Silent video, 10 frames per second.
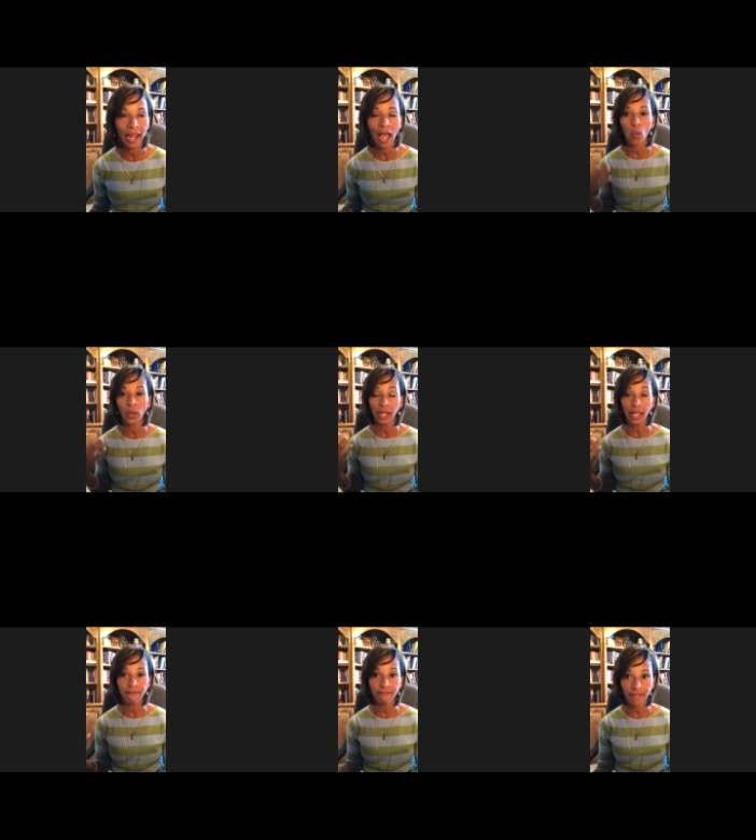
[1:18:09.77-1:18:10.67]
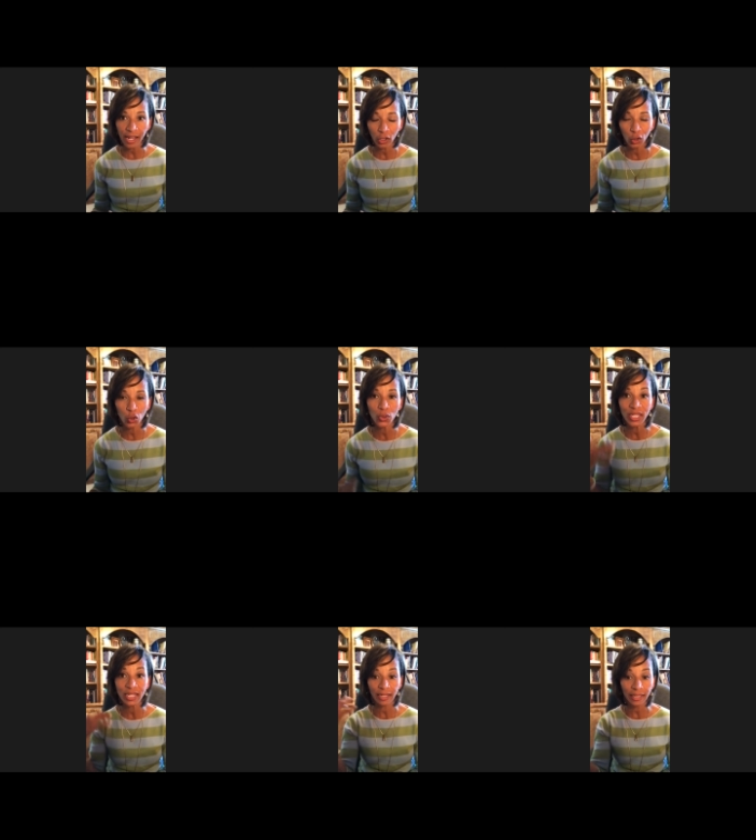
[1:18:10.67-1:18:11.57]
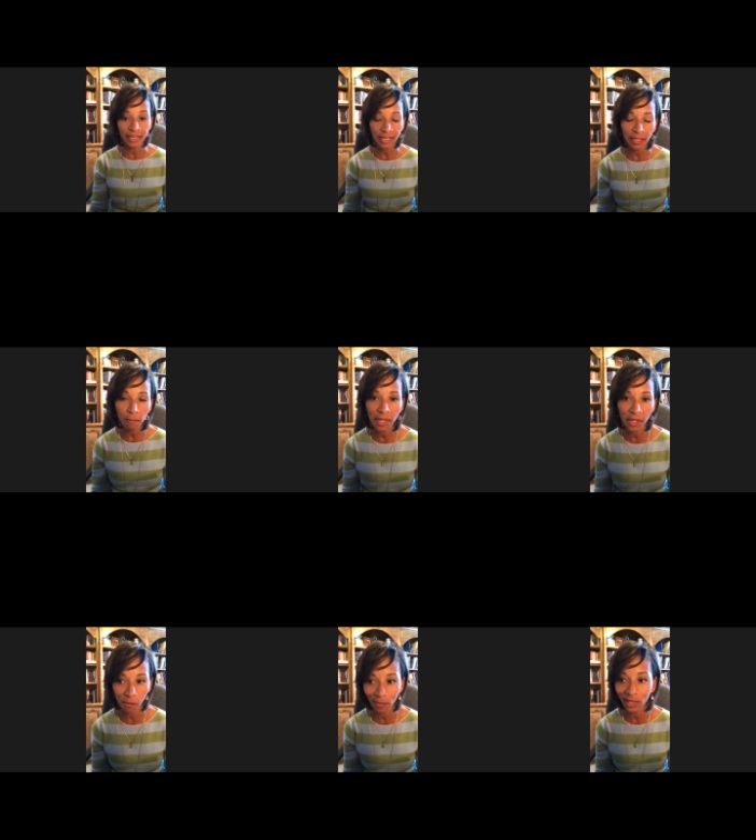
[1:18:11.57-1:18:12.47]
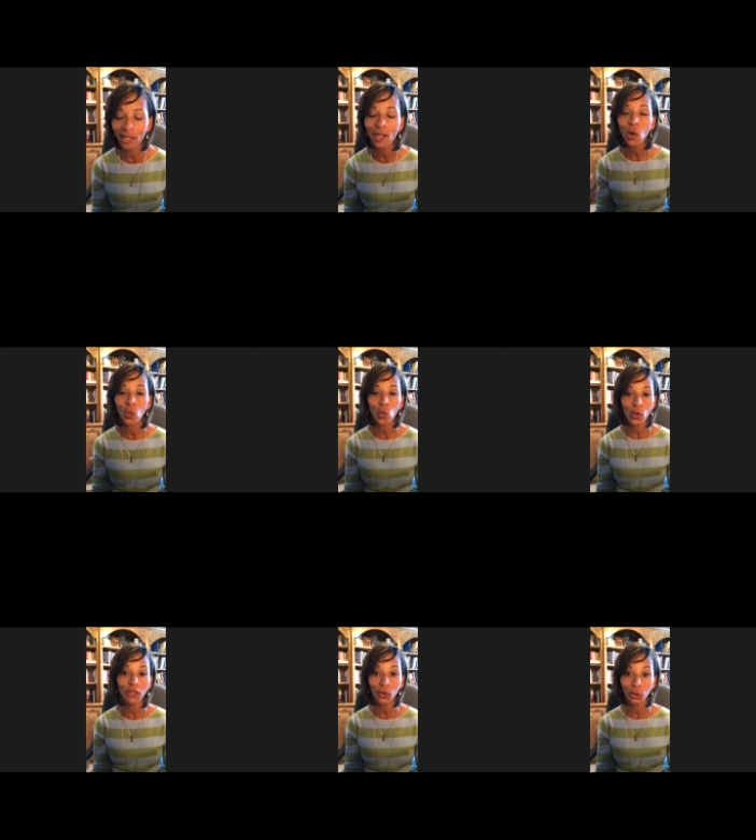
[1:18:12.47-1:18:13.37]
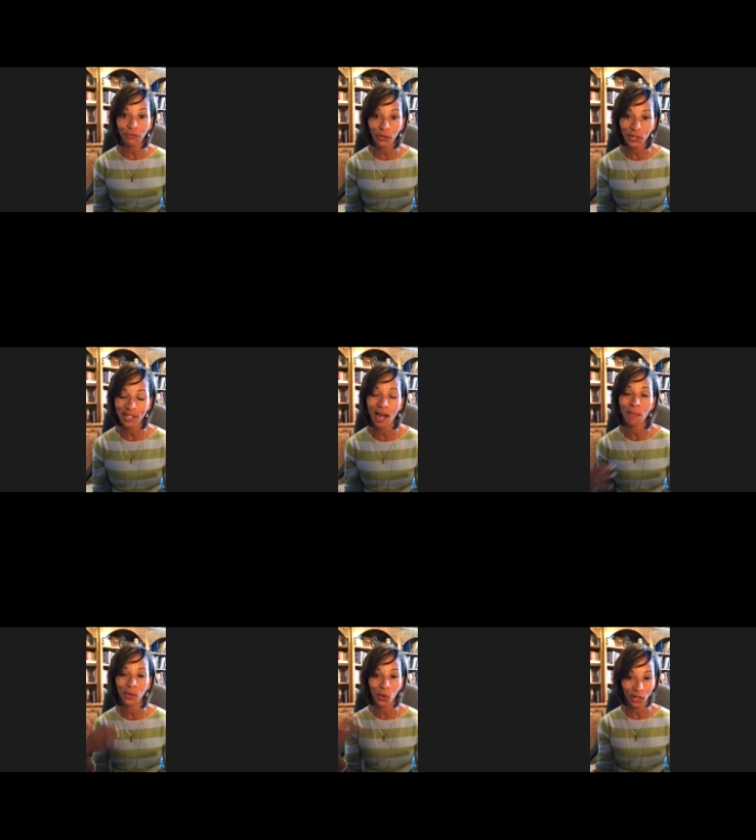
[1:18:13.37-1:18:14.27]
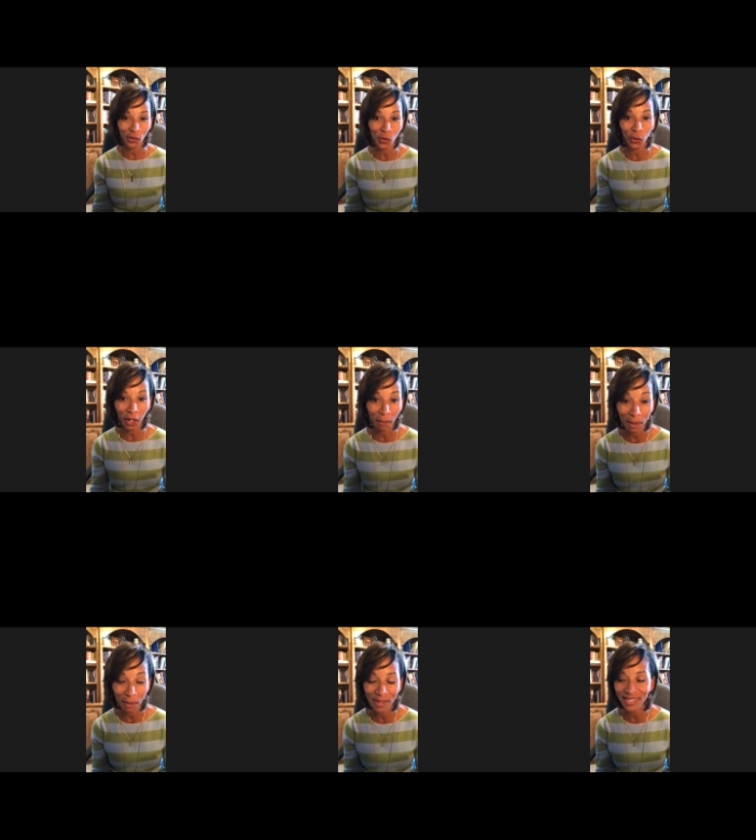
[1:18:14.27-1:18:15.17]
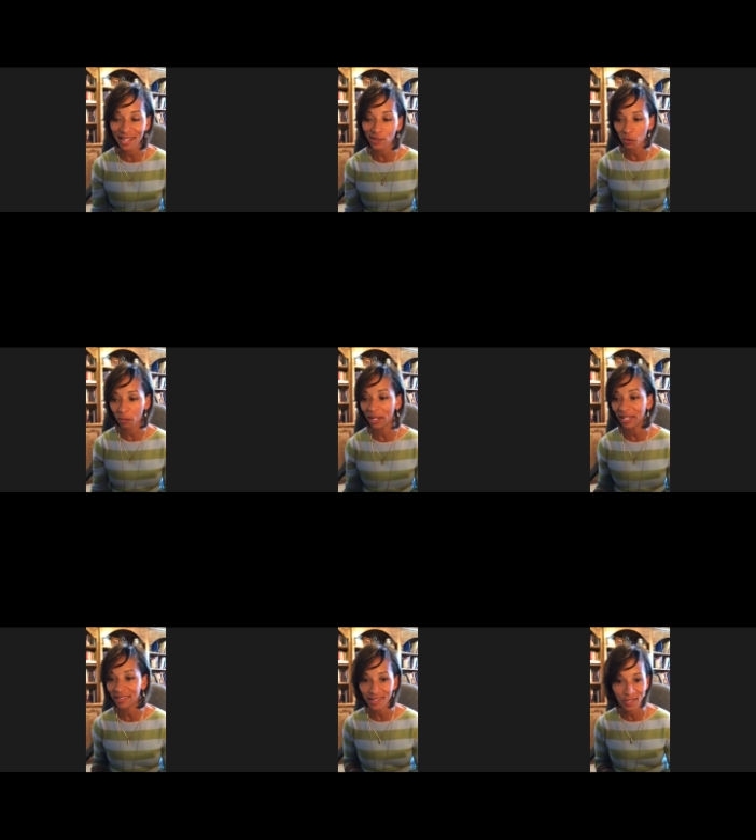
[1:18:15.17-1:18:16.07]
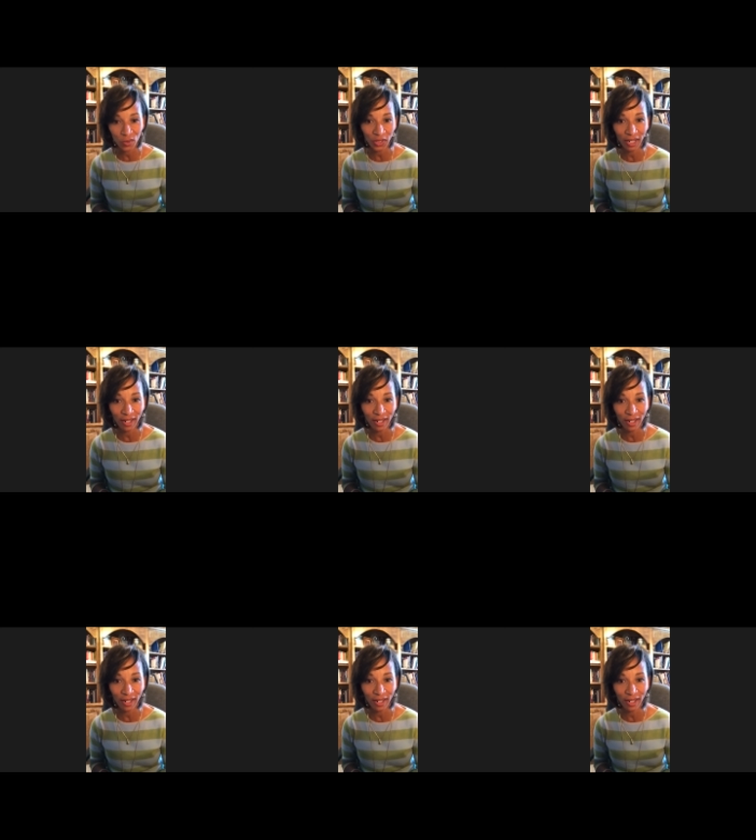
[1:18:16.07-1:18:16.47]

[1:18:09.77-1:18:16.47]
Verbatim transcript: I want to invite you to email me with your first domino and your commitments that you're making this week.